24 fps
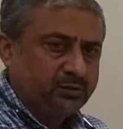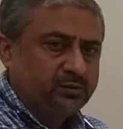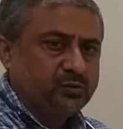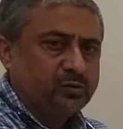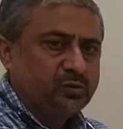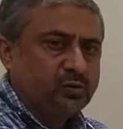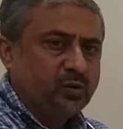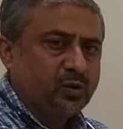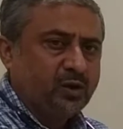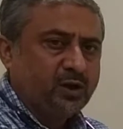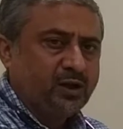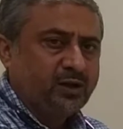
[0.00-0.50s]

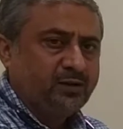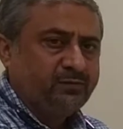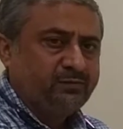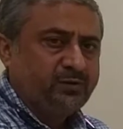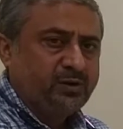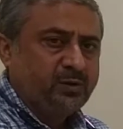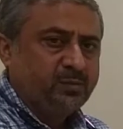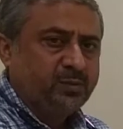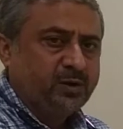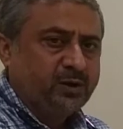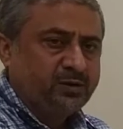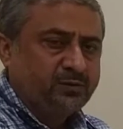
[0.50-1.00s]
to have
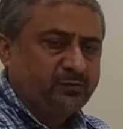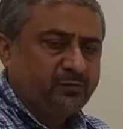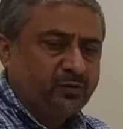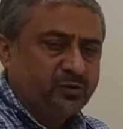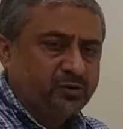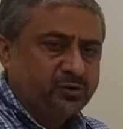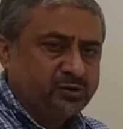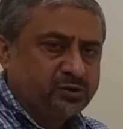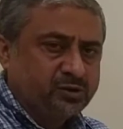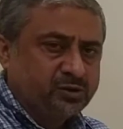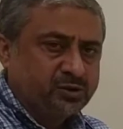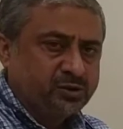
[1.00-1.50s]
demand for
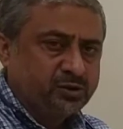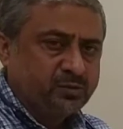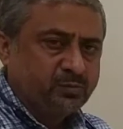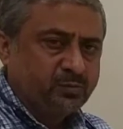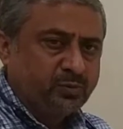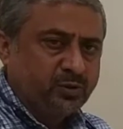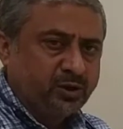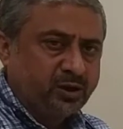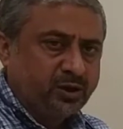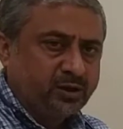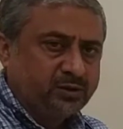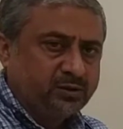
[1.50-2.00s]
a certain
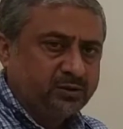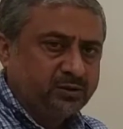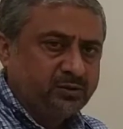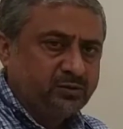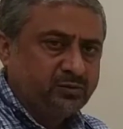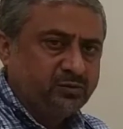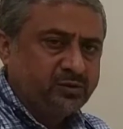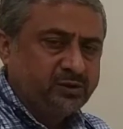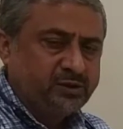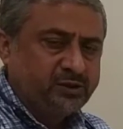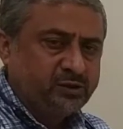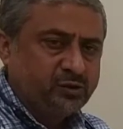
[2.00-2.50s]
product, you
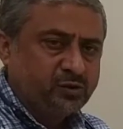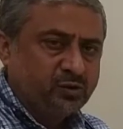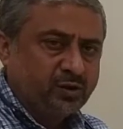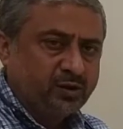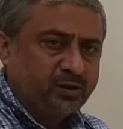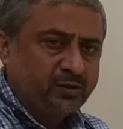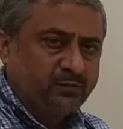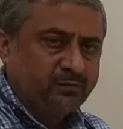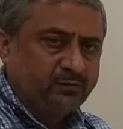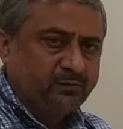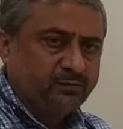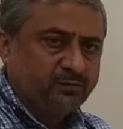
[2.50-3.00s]
need to
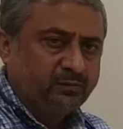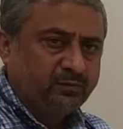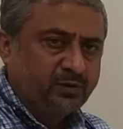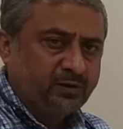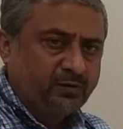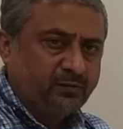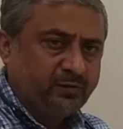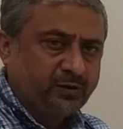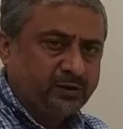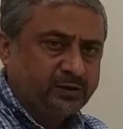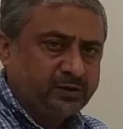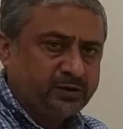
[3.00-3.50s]
have
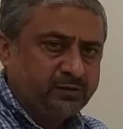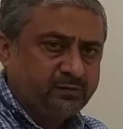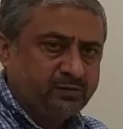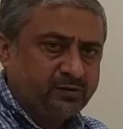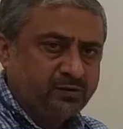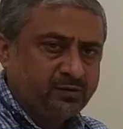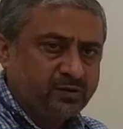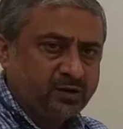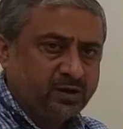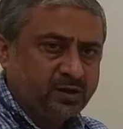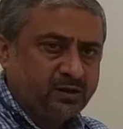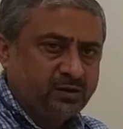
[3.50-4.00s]
effective
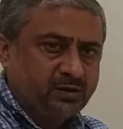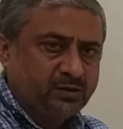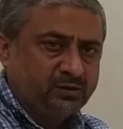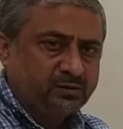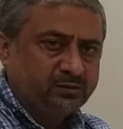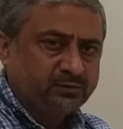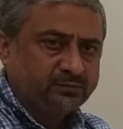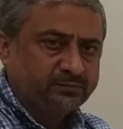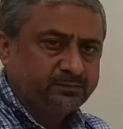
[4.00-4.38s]
desire.